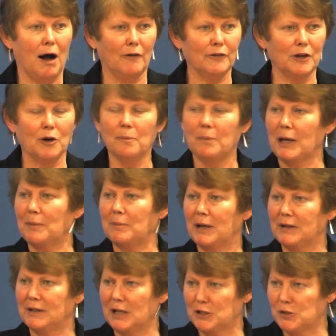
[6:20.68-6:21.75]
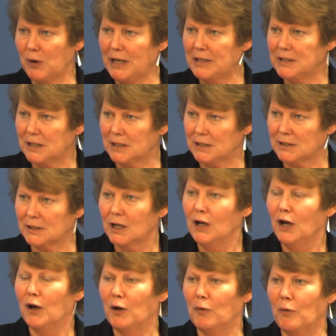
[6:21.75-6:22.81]
of young people in their 20s
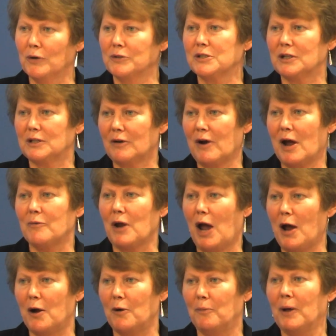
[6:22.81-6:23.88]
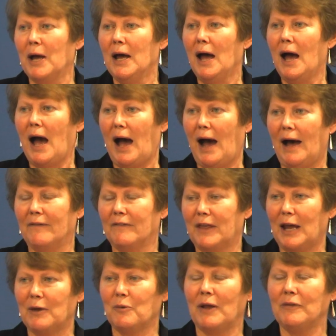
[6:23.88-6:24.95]
who wanted their own home and
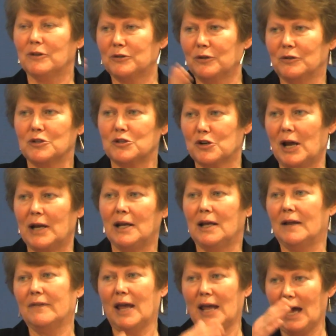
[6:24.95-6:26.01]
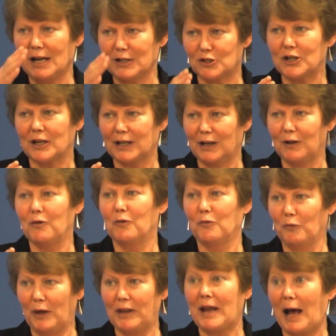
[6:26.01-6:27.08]
they went through the training and they actually,
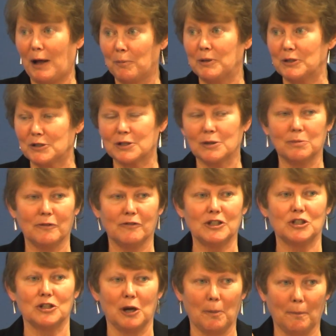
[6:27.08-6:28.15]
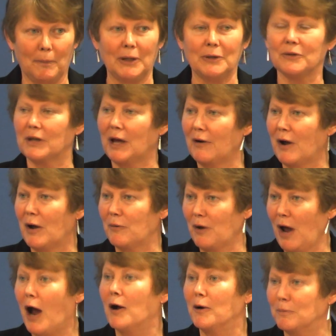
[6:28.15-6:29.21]
with help and supervision, built their own
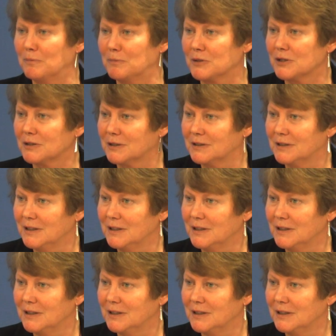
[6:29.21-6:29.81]
homes.